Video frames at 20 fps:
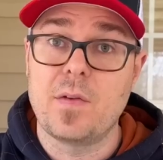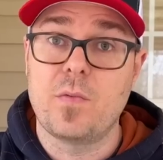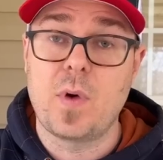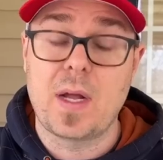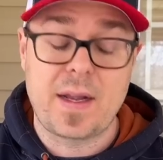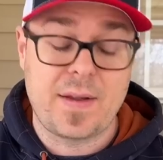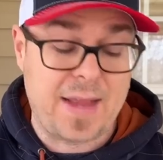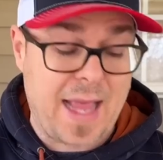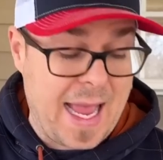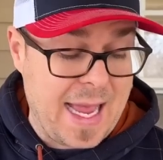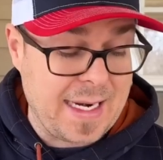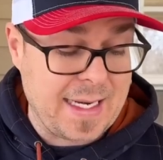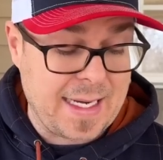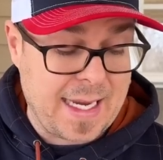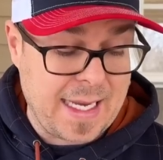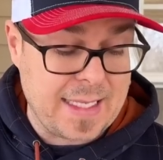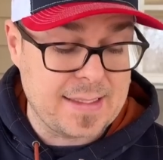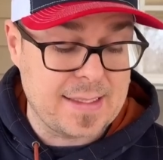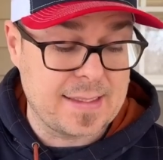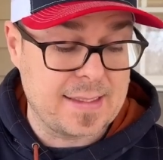of what I had in
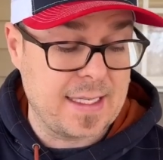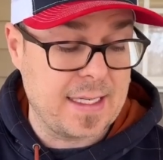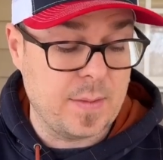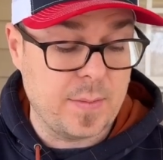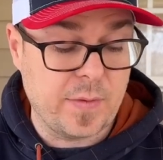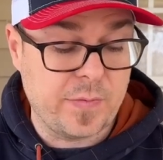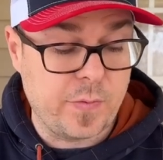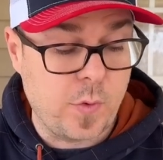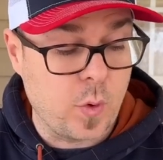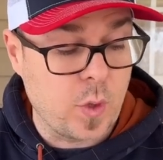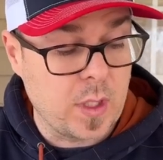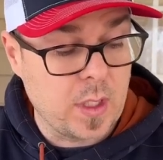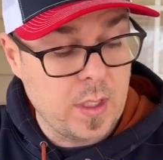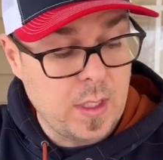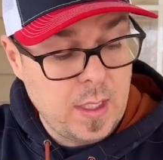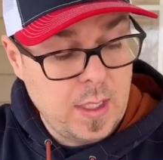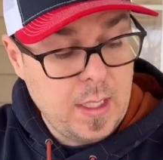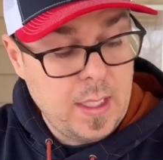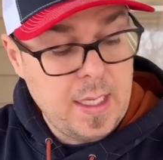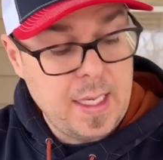Kansas City before.
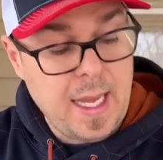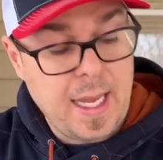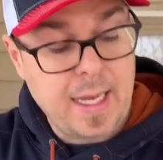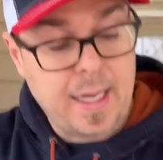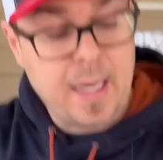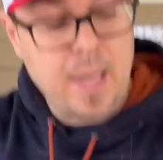It